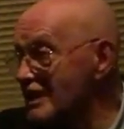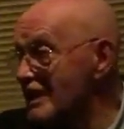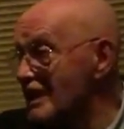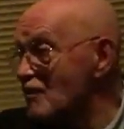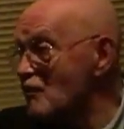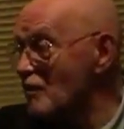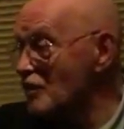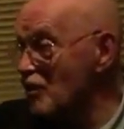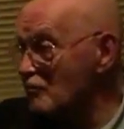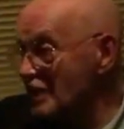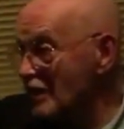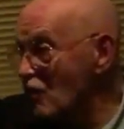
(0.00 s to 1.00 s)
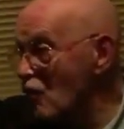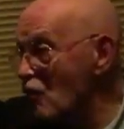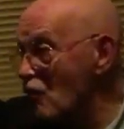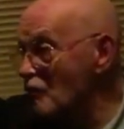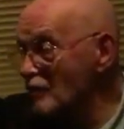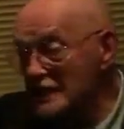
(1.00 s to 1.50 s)
Yeah. When we got back
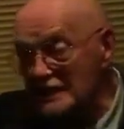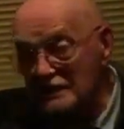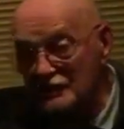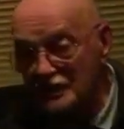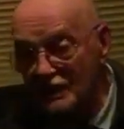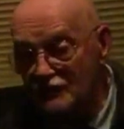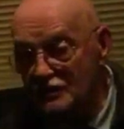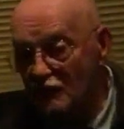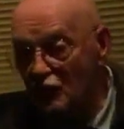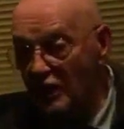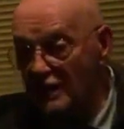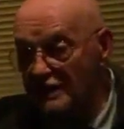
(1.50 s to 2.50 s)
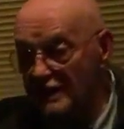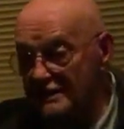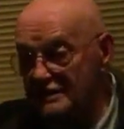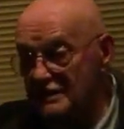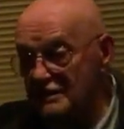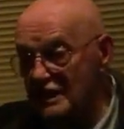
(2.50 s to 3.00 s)
home, Jeff said, well, he
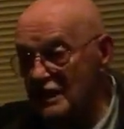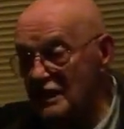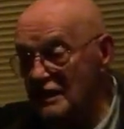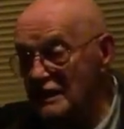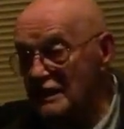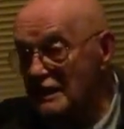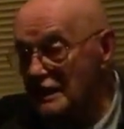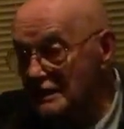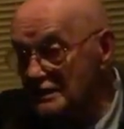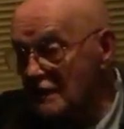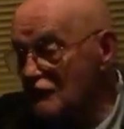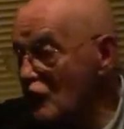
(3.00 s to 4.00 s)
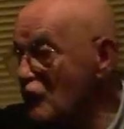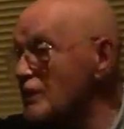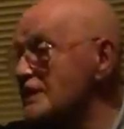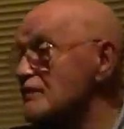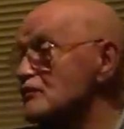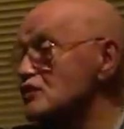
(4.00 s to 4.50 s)
said, I've got to
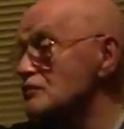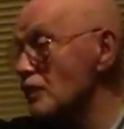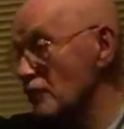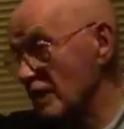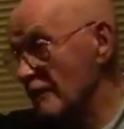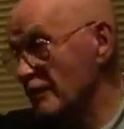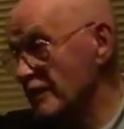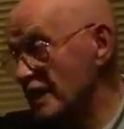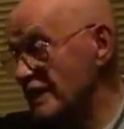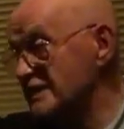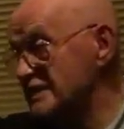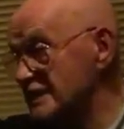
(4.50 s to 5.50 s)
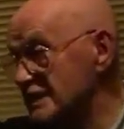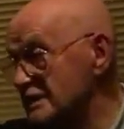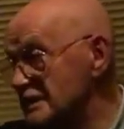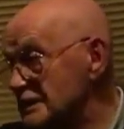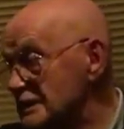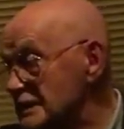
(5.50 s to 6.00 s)
ring in tomorrow. And he did.
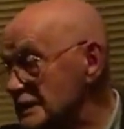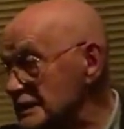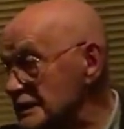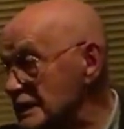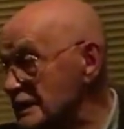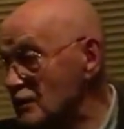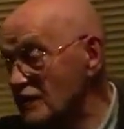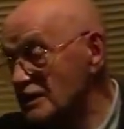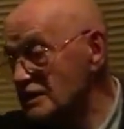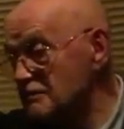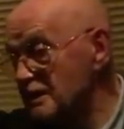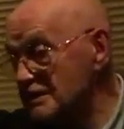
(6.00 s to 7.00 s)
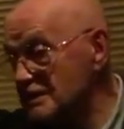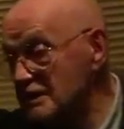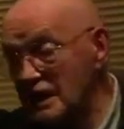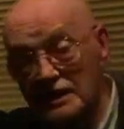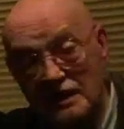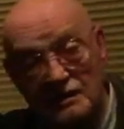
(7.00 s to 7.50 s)
And he rang us back
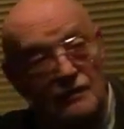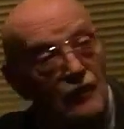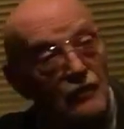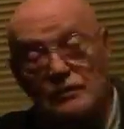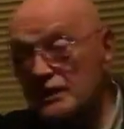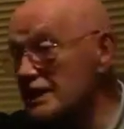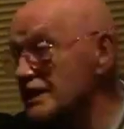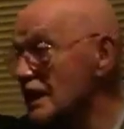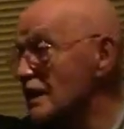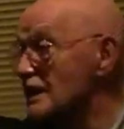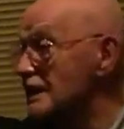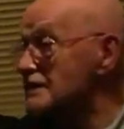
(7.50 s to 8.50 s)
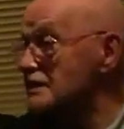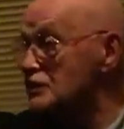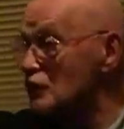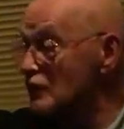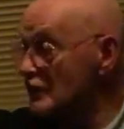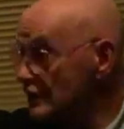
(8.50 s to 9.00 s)
the following day. He said,
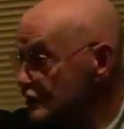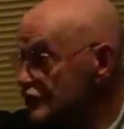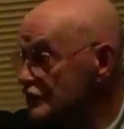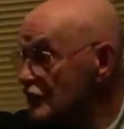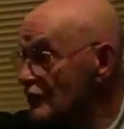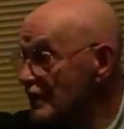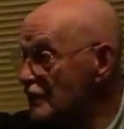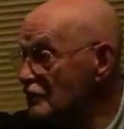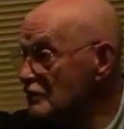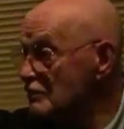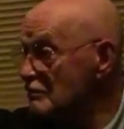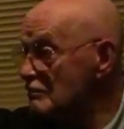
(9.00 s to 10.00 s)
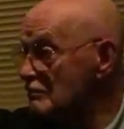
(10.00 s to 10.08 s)
they're releasing your record.